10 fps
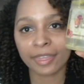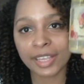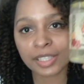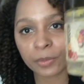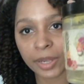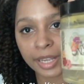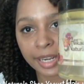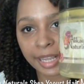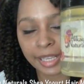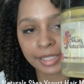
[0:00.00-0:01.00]
This
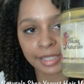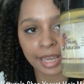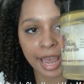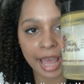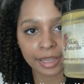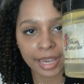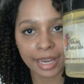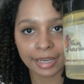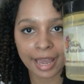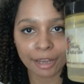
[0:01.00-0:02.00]
one is the
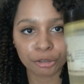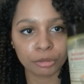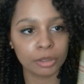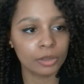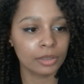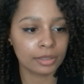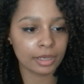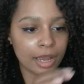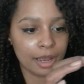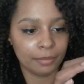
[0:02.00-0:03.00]
Alake Naturals,
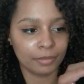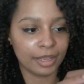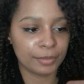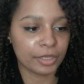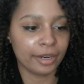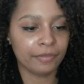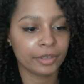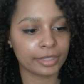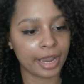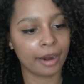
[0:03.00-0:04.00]
I'm sorry if
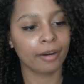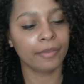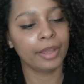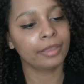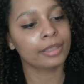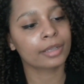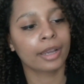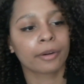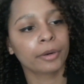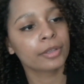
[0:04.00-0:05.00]
there's hair on that, that's
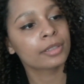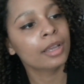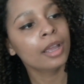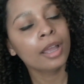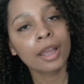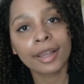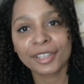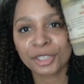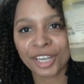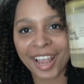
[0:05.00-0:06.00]
kind of gross,
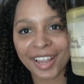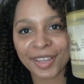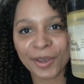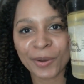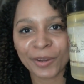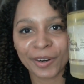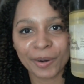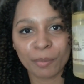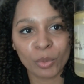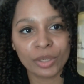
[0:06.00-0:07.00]
Shea
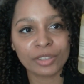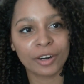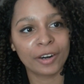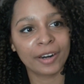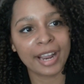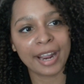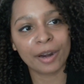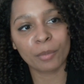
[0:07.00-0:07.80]
Yogurt Hair